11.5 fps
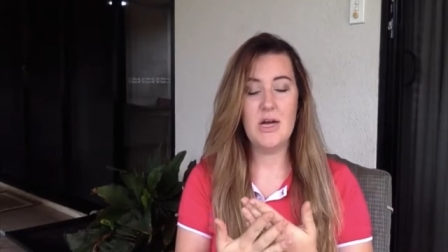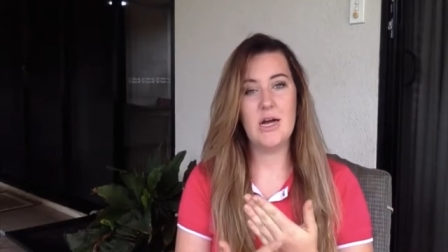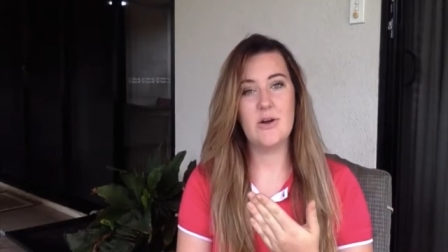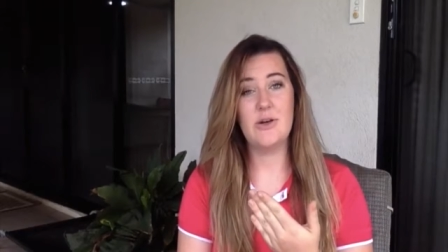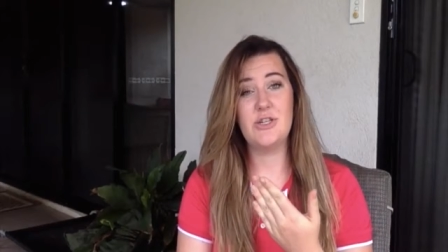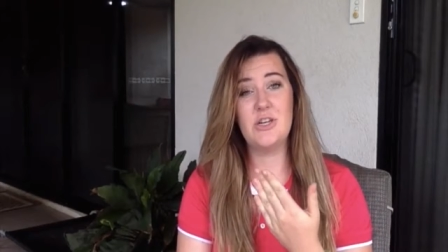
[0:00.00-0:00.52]

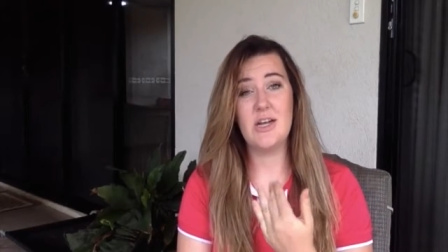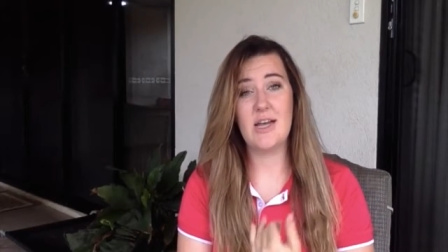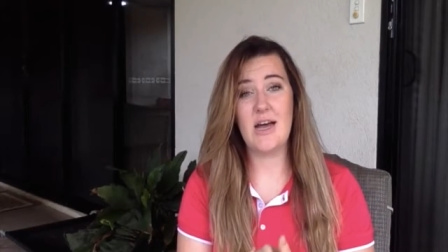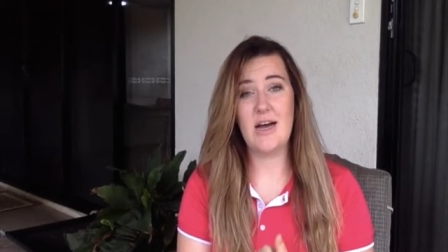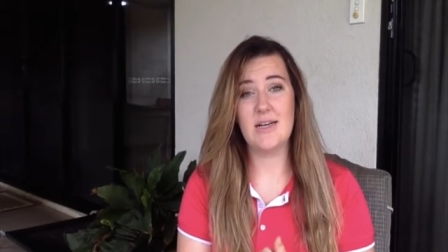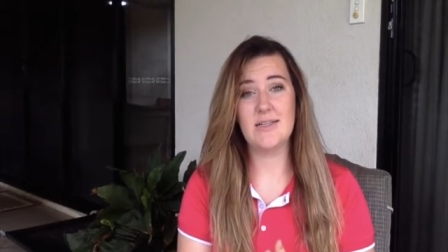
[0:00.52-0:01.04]
a question I get
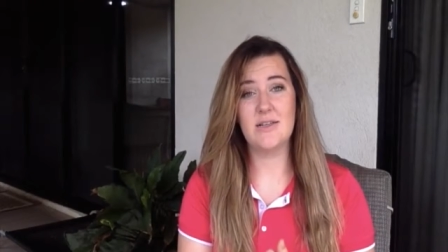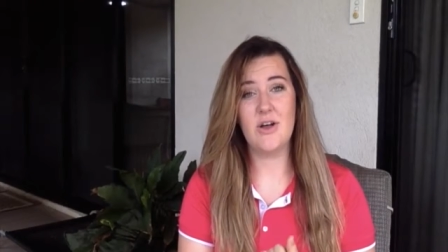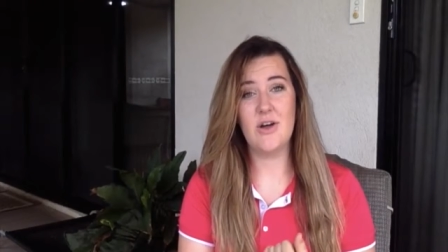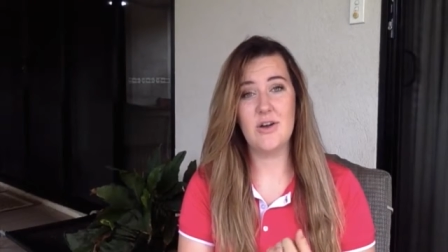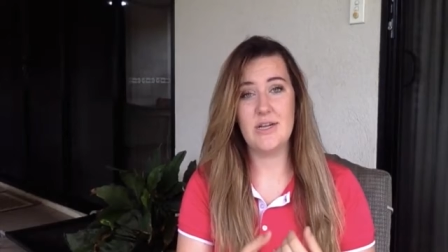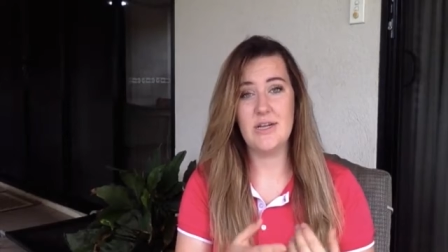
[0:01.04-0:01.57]
asked a
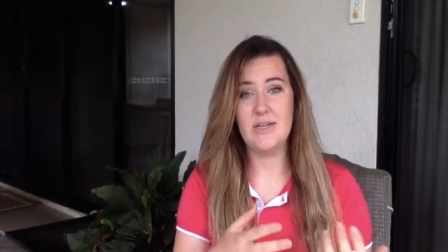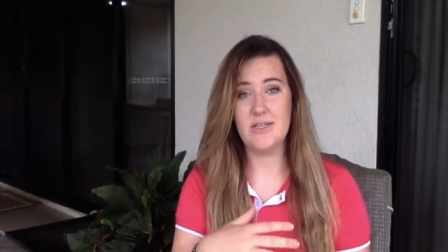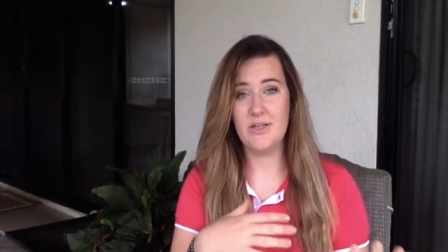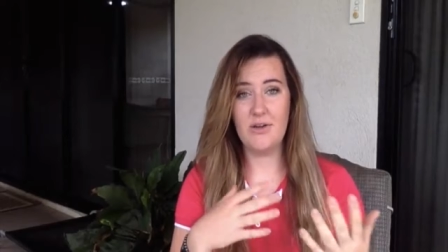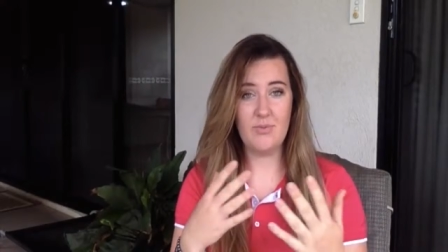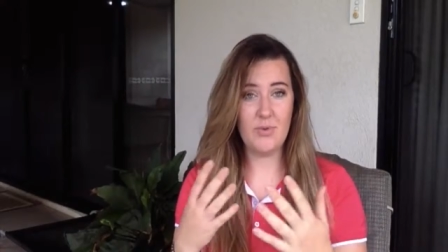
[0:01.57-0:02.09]
lot is,
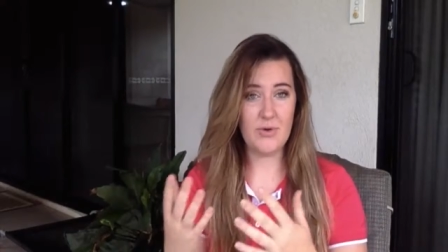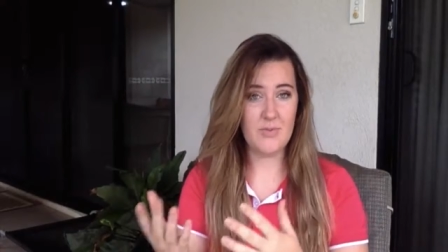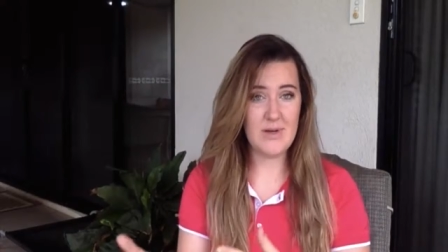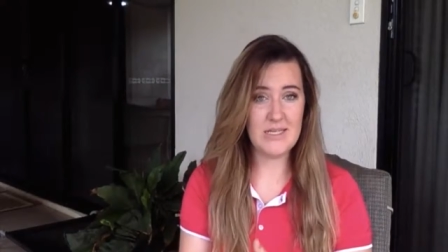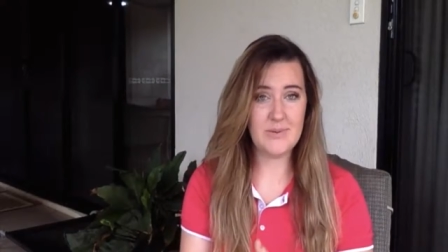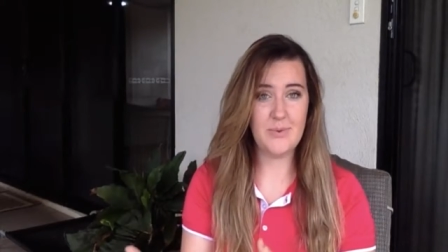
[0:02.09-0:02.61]
you know, you bought a
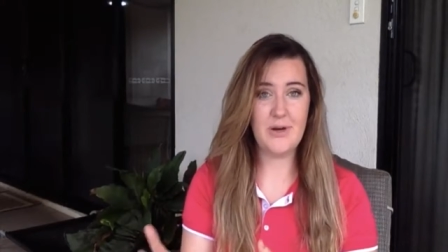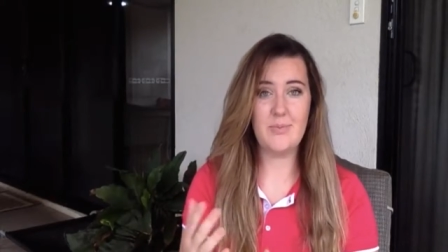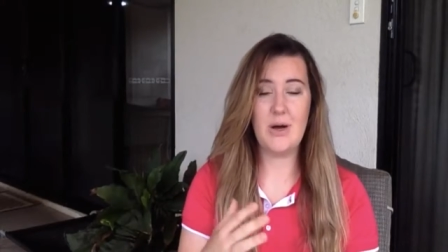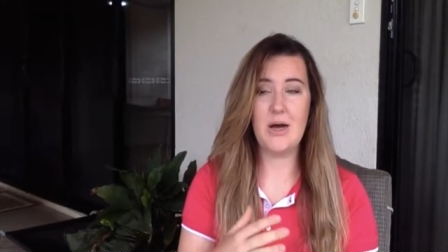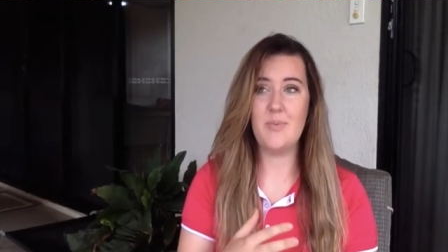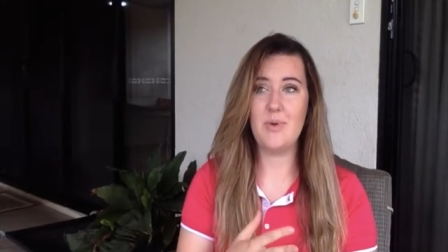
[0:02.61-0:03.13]
mixed breed
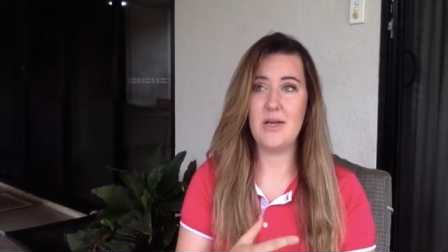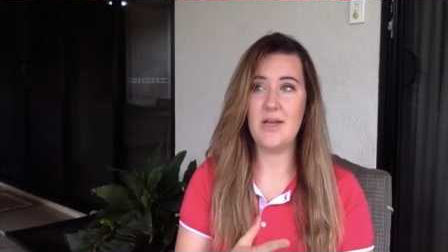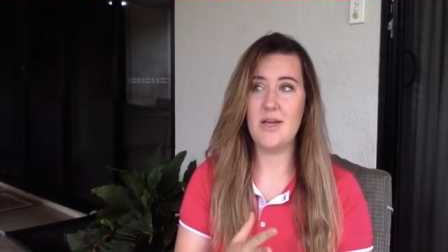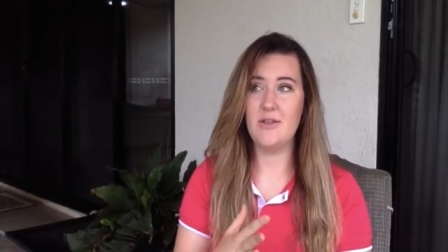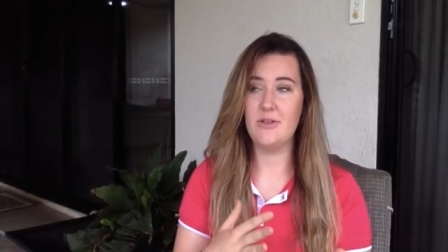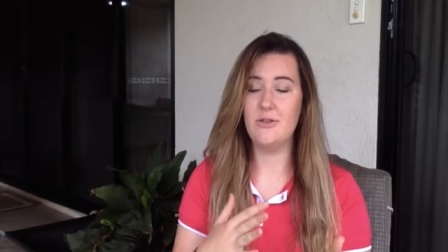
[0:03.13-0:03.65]

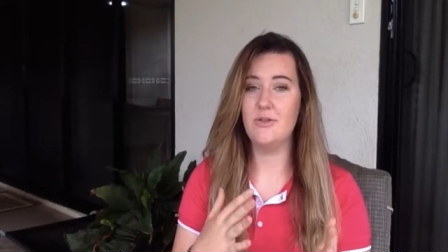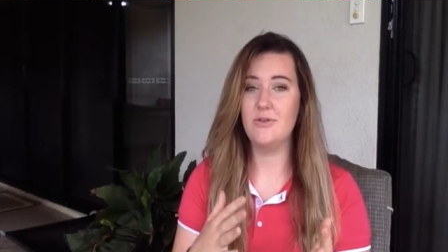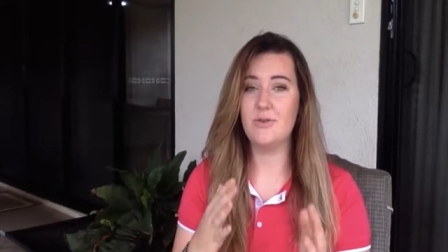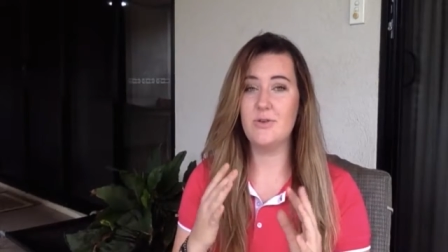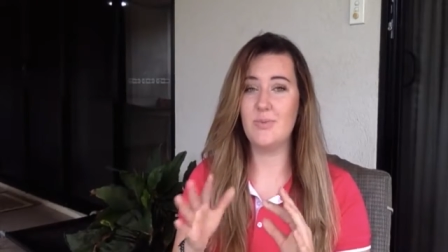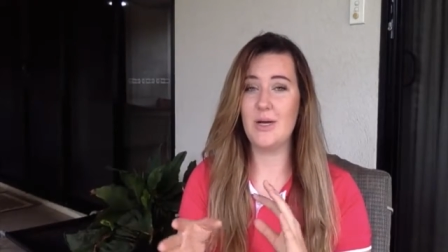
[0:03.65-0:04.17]
puppy,
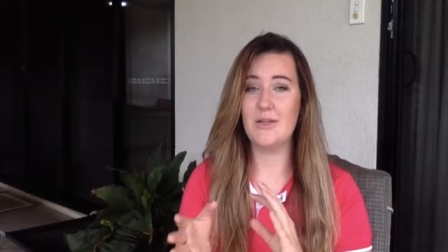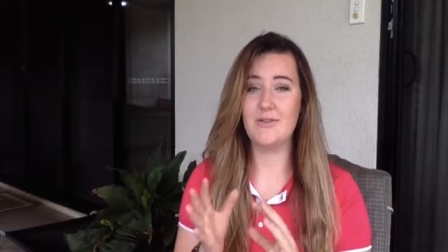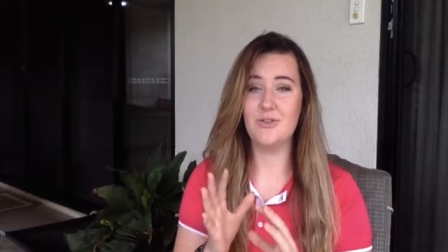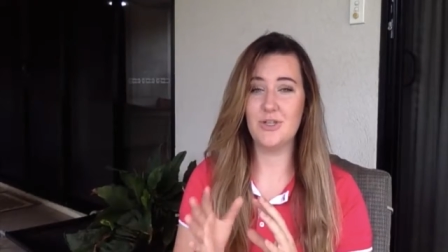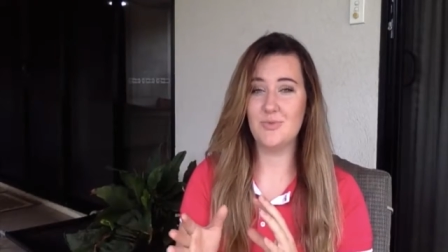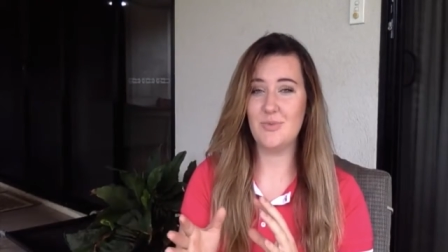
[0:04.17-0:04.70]

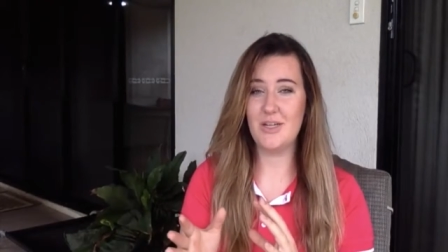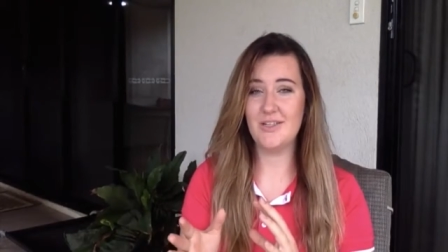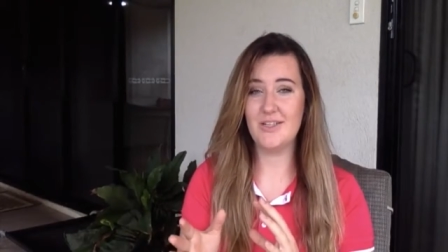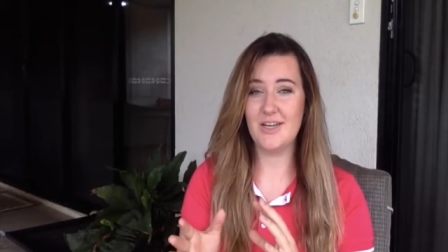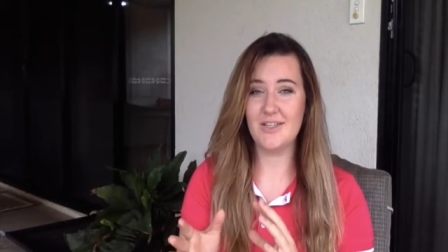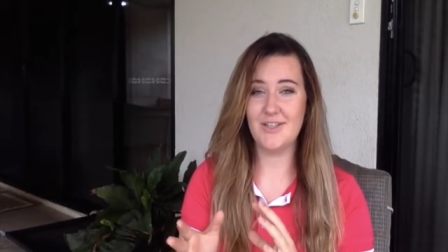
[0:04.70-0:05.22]
judging by the
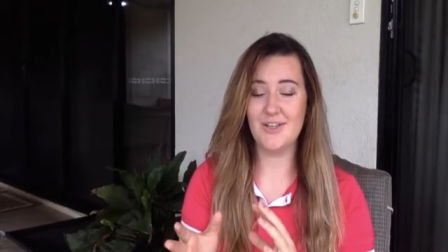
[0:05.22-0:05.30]
size